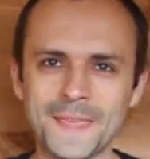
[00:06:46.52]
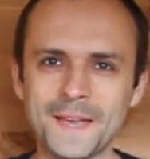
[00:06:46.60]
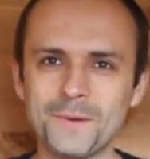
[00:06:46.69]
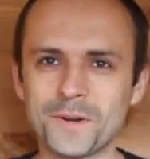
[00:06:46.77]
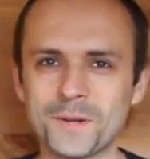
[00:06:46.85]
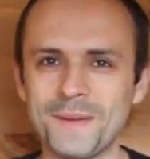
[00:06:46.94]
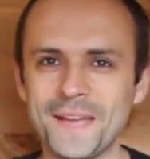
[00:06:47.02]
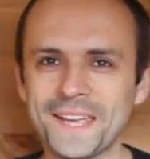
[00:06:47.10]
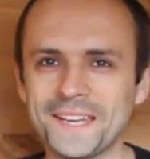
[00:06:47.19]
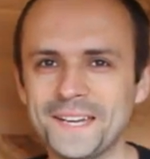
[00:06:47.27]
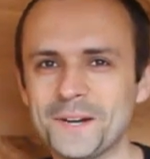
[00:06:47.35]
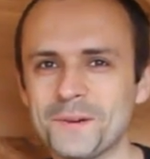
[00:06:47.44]
Welcome
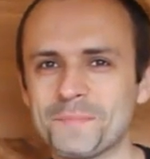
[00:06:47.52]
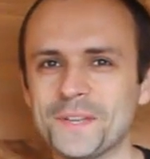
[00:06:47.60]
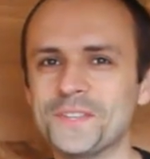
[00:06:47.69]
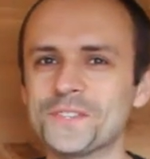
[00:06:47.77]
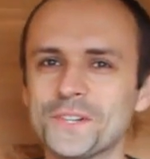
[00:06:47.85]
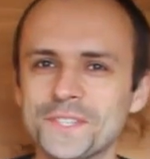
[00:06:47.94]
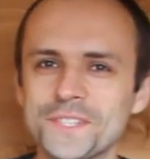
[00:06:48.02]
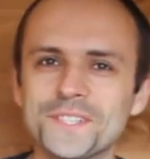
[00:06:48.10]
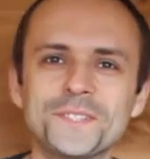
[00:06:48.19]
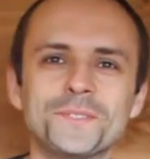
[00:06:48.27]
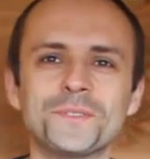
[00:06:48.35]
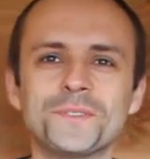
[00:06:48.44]
back. I hope you enjoyed this
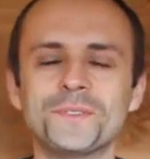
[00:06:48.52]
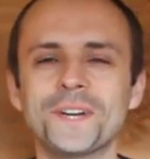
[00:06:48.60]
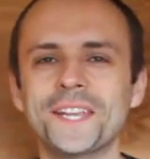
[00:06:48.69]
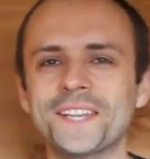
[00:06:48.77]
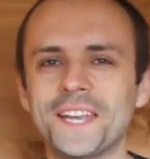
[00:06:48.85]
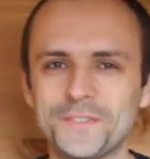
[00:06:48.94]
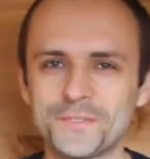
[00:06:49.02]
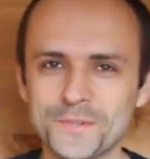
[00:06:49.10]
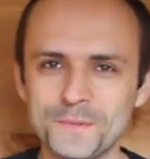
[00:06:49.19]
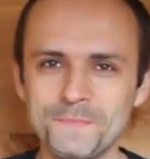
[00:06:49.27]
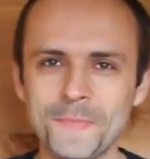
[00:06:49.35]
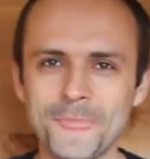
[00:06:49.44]
tutorial in
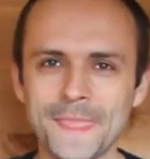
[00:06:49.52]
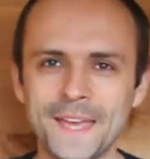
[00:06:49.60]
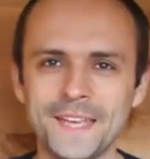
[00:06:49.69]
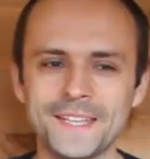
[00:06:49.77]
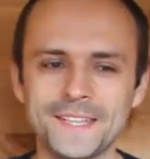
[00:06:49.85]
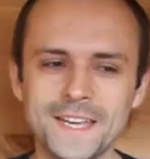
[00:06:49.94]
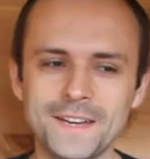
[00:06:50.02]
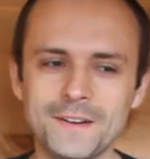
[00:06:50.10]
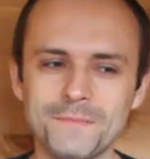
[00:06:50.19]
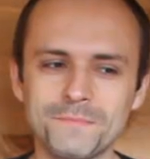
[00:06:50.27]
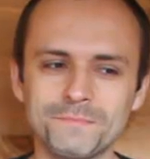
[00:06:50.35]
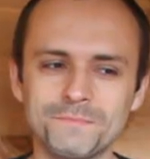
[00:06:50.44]
Lightroom.
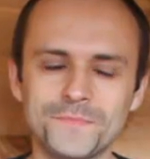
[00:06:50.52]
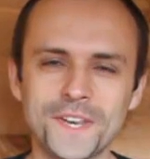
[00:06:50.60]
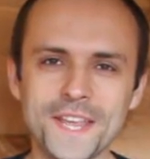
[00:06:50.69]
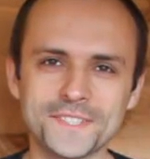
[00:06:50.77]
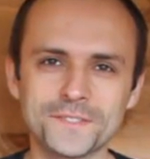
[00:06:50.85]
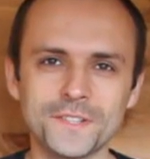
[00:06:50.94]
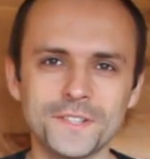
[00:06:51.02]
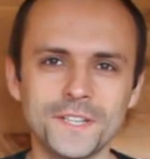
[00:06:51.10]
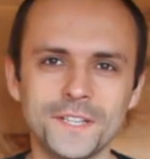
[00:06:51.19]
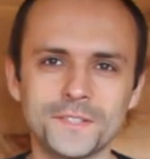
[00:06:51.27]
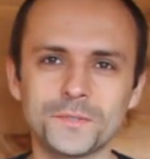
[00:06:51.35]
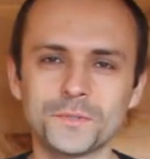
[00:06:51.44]
Now, the next
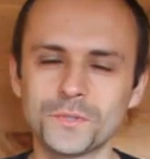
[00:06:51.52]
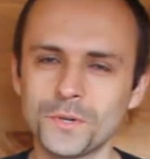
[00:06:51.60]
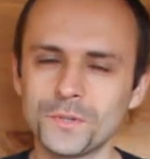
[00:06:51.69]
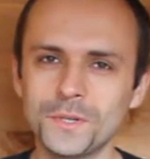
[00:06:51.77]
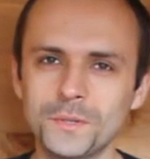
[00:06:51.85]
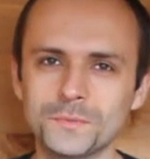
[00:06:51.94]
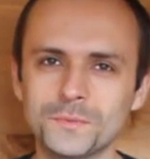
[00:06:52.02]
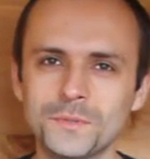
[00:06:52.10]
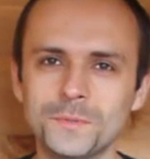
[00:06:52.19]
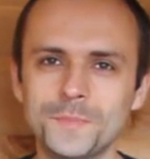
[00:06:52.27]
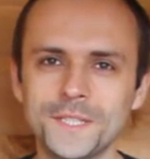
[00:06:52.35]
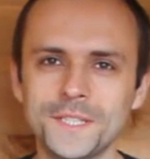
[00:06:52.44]
tutorial
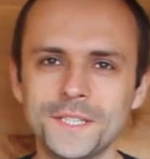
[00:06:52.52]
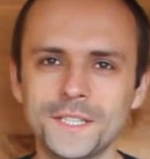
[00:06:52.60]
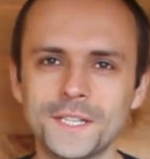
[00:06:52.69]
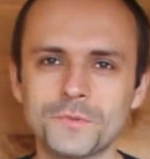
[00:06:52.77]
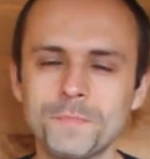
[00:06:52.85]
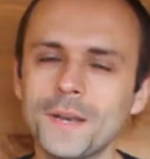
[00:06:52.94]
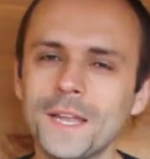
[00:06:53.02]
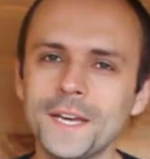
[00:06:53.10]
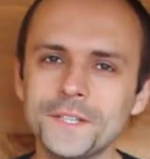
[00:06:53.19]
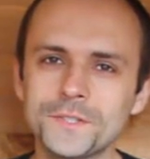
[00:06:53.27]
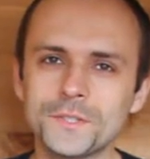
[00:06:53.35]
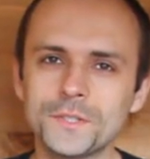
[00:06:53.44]
will be a
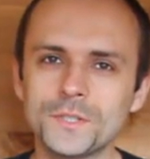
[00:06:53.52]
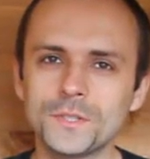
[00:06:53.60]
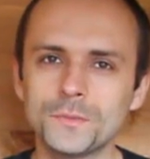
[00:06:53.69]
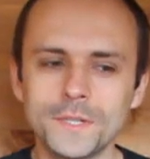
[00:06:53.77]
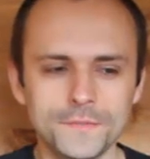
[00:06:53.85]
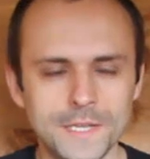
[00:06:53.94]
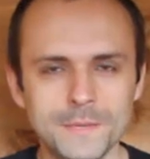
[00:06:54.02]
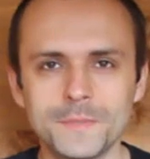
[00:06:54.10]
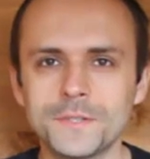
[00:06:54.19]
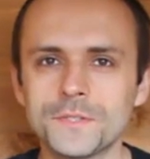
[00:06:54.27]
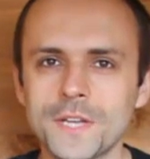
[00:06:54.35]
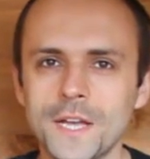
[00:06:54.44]
reply to one of the
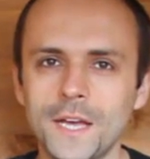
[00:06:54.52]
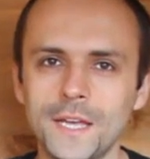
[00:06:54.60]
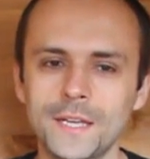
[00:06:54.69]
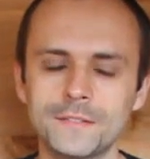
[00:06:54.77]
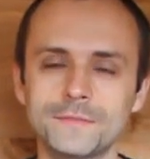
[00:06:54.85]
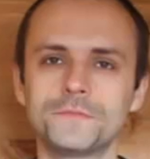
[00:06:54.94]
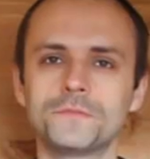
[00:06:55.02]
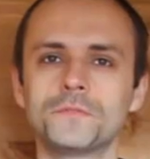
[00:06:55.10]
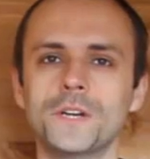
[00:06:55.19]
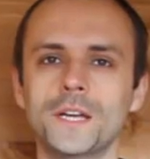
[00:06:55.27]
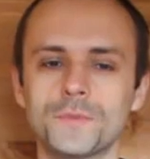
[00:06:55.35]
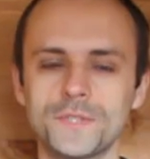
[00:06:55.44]
emails I have
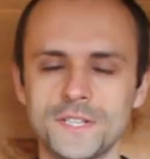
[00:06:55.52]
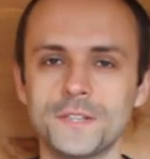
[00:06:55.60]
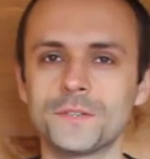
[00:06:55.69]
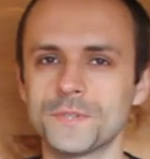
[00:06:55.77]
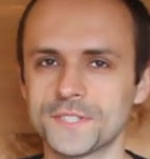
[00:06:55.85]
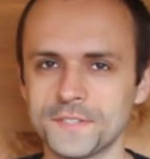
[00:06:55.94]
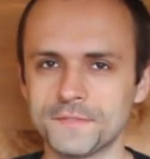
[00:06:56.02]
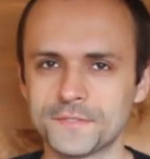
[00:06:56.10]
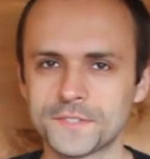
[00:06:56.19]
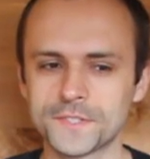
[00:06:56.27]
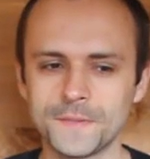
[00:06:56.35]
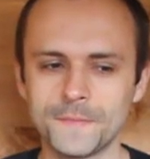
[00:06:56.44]
recently
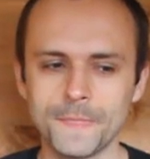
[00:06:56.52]
received.